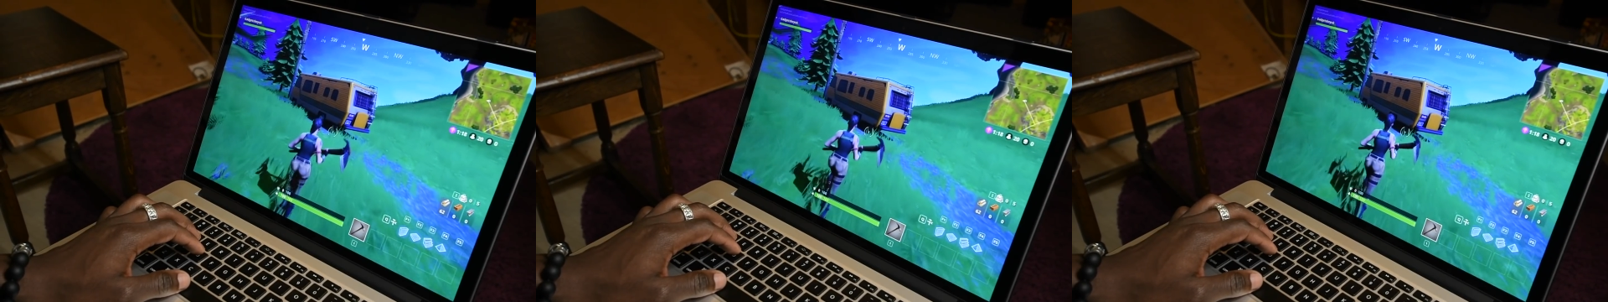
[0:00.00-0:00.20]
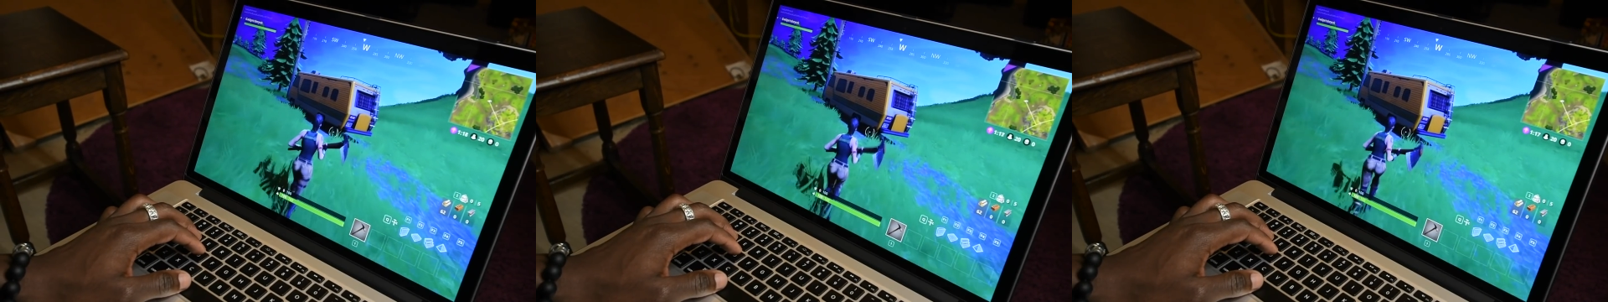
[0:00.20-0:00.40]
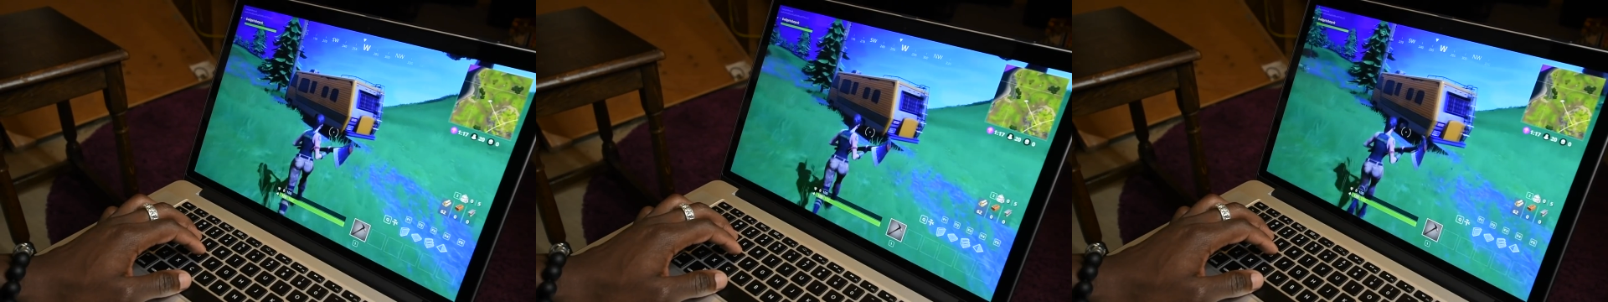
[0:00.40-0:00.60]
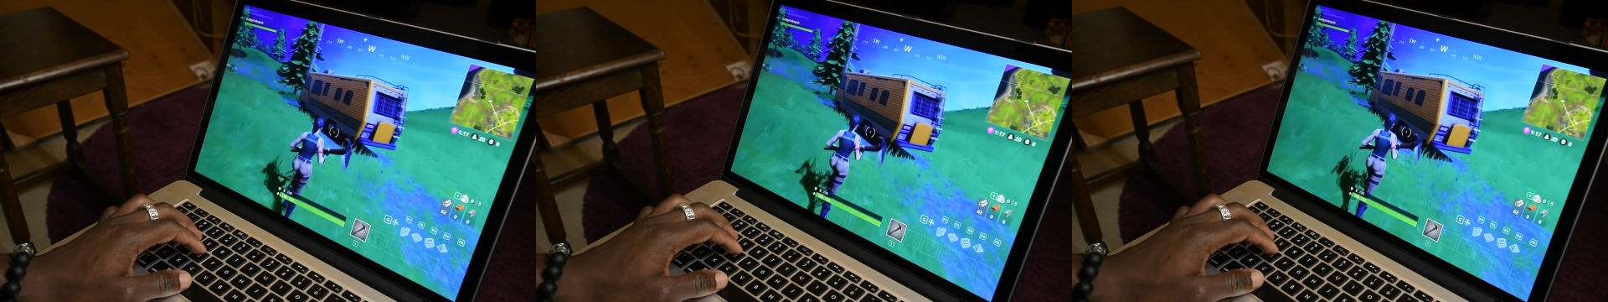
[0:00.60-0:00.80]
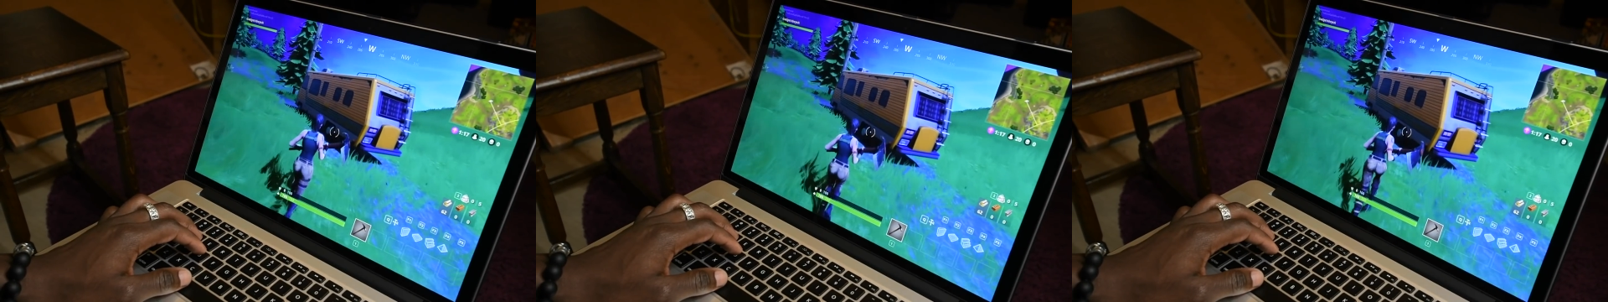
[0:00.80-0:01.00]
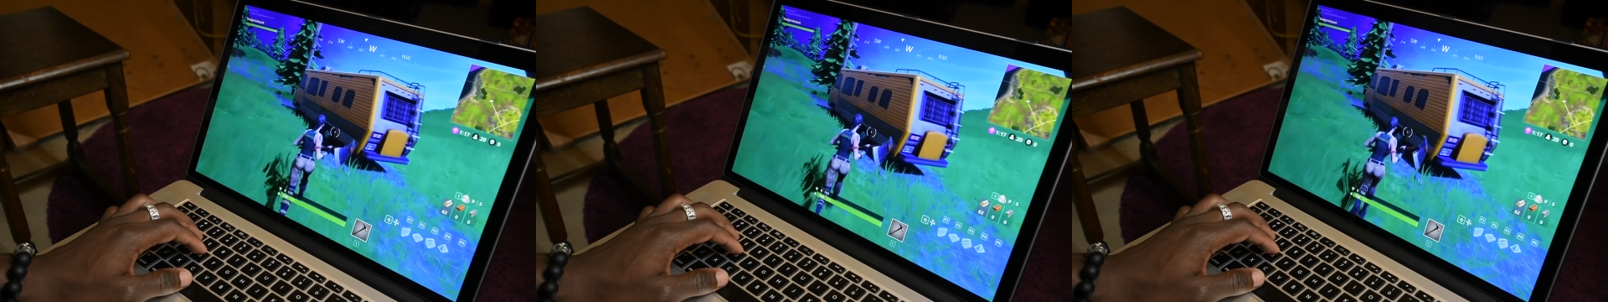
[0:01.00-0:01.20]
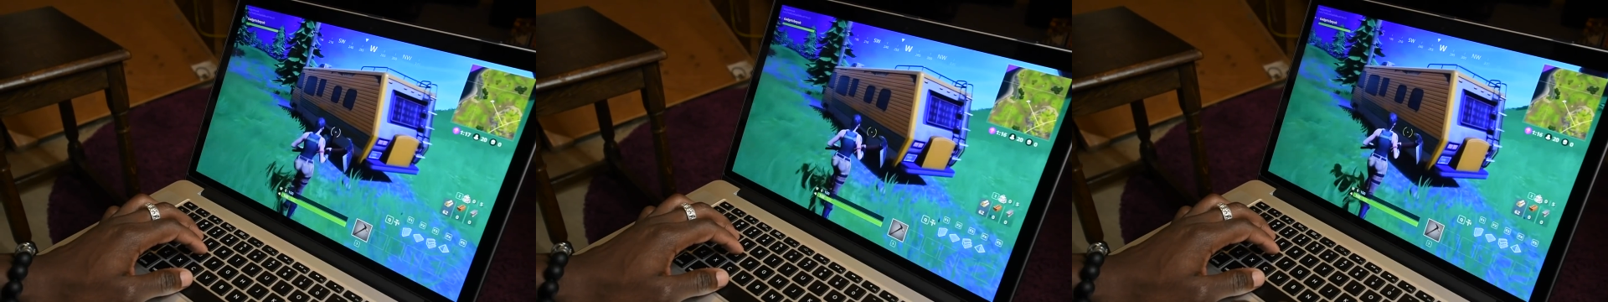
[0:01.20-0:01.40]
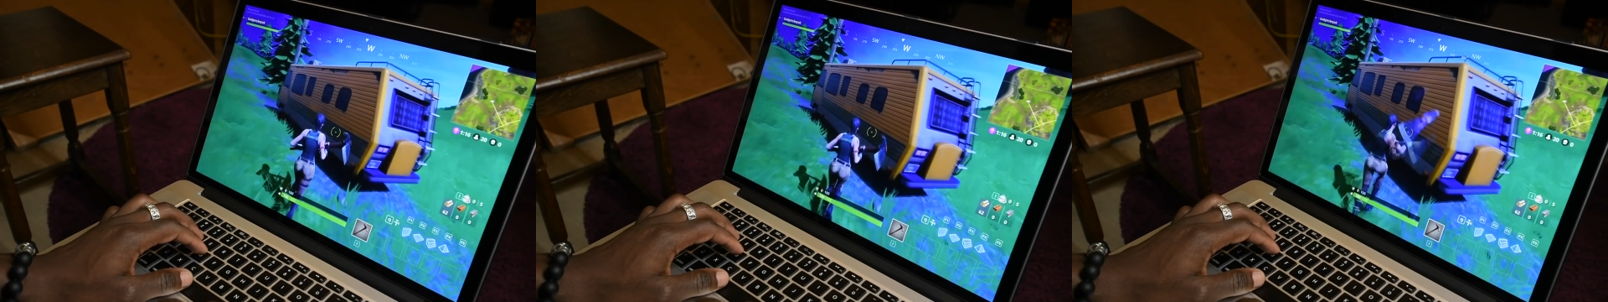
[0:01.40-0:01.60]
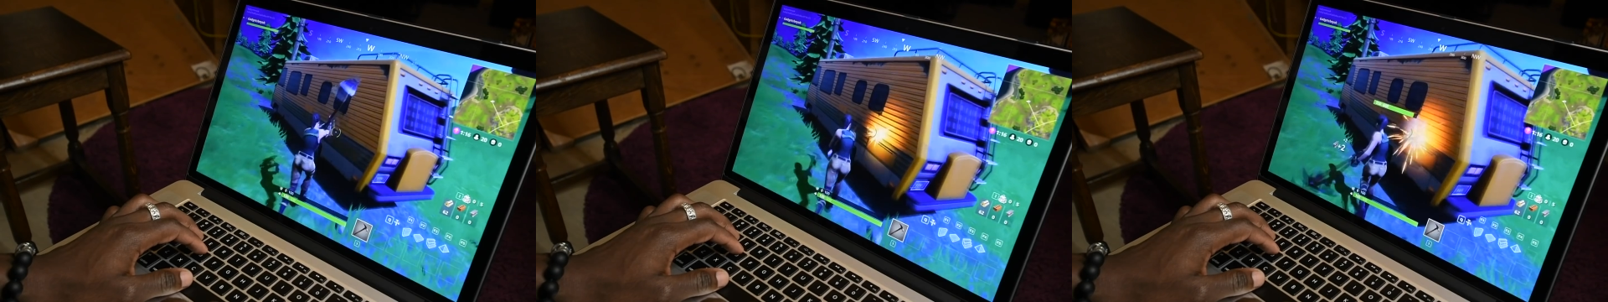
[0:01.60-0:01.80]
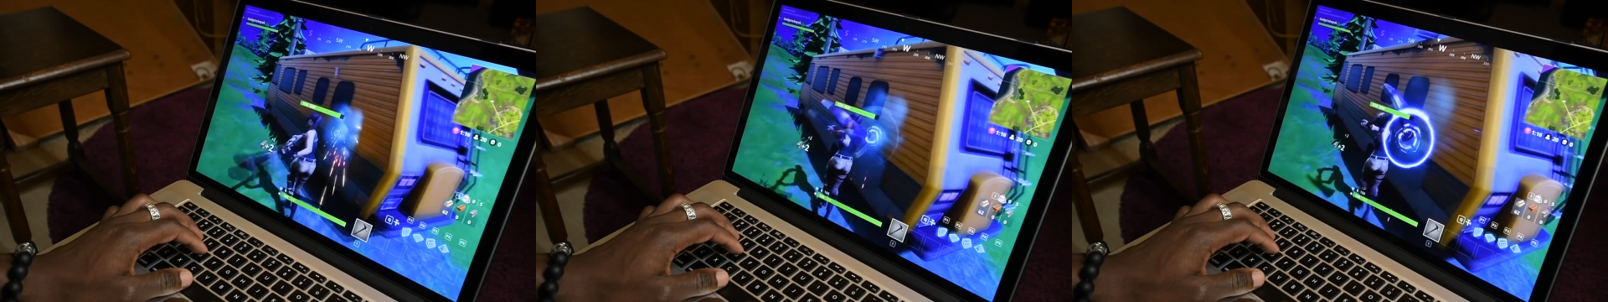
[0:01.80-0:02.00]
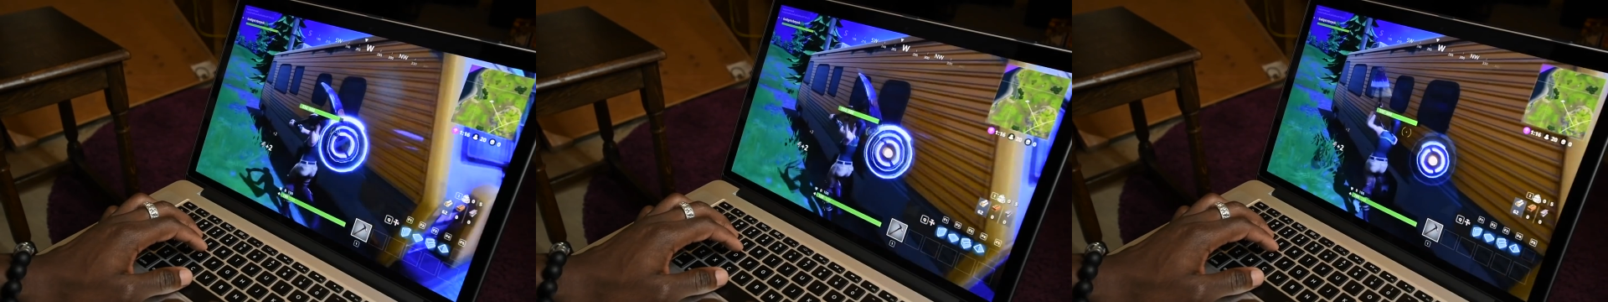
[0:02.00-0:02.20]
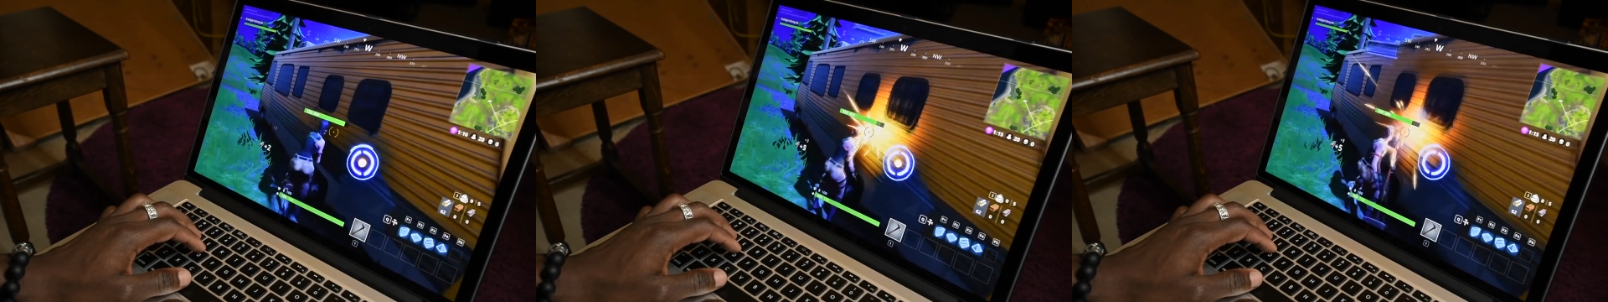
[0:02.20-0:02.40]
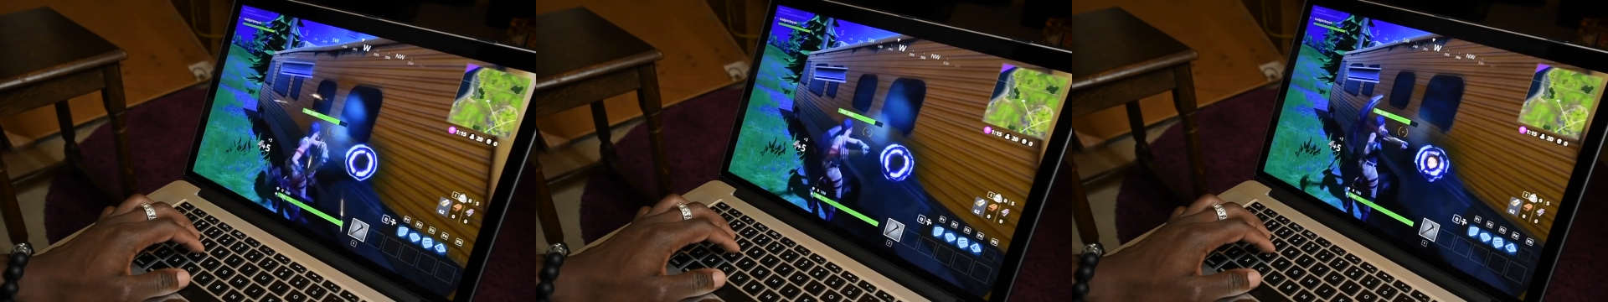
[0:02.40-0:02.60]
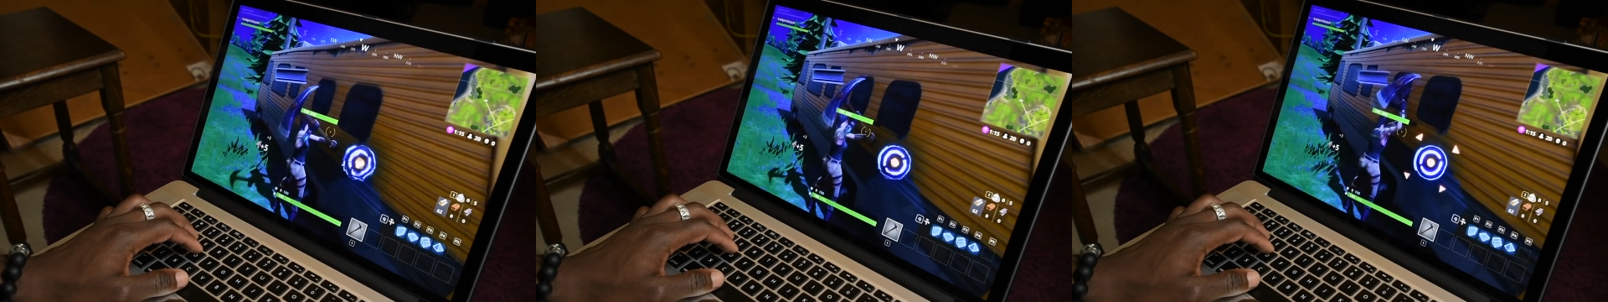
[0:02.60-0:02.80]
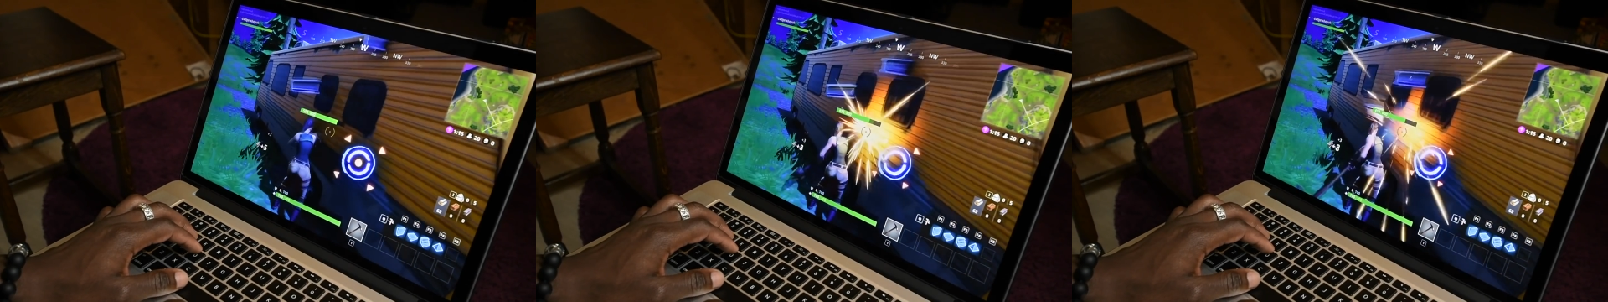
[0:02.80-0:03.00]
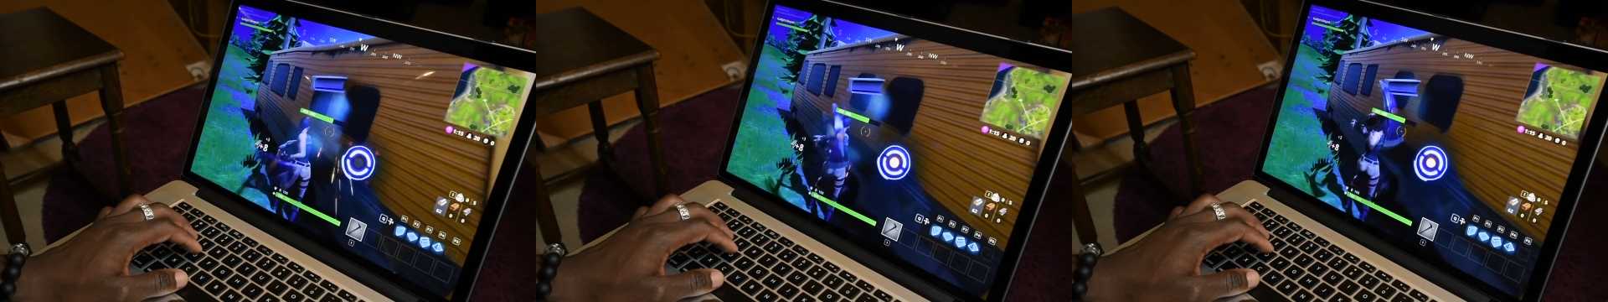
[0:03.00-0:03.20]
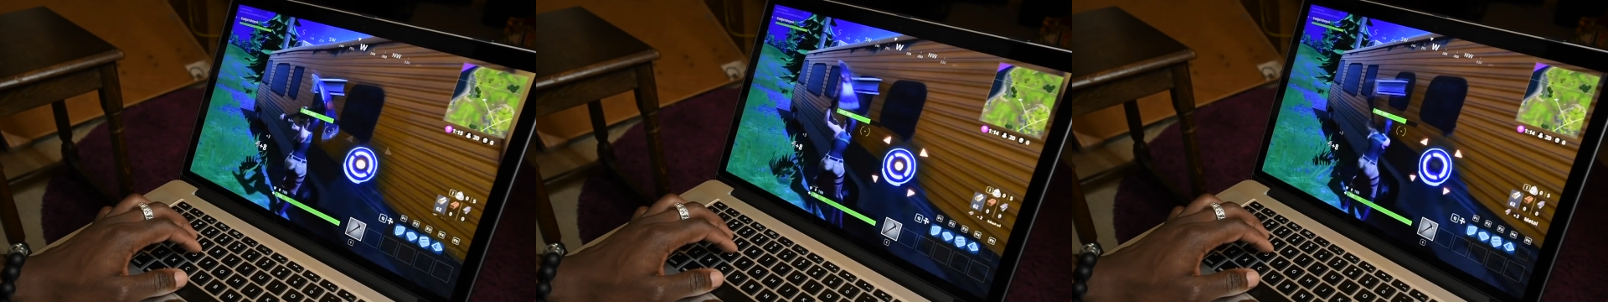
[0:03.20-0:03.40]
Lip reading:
[unreadable: no face in view]